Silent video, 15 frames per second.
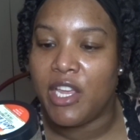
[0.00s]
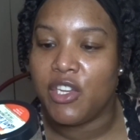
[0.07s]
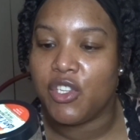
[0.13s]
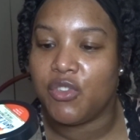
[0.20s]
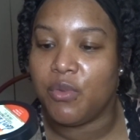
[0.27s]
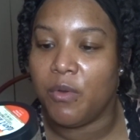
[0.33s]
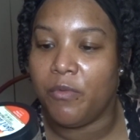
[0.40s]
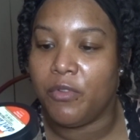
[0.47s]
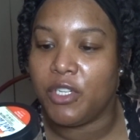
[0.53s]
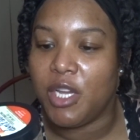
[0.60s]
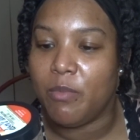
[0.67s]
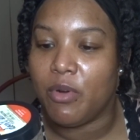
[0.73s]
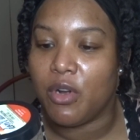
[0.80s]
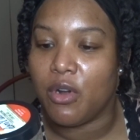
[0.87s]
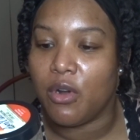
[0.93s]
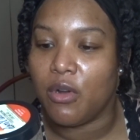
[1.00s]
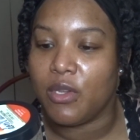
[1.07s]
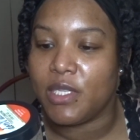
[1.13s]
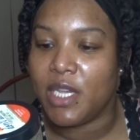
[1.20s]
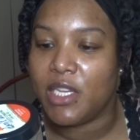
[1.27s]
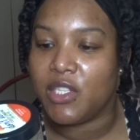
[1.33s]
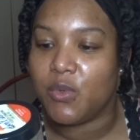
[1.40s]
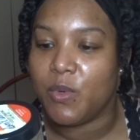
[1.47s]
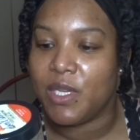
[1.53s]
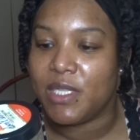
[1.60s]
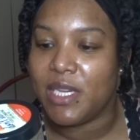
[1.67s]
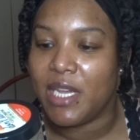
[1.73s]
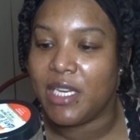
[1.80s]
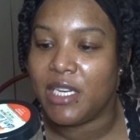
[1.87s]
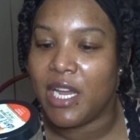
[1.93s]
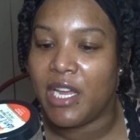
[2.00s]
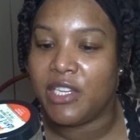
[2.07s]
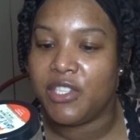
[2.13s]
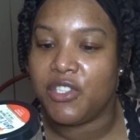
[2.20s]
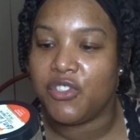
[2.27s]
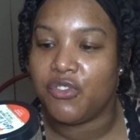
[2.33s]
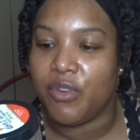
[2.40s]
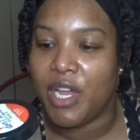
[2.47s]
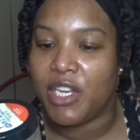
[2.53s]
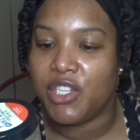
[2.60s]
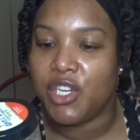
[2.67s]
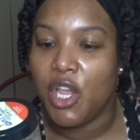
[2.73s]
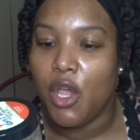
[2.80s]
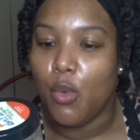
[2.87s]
shriveled up curls and twists a nice stretch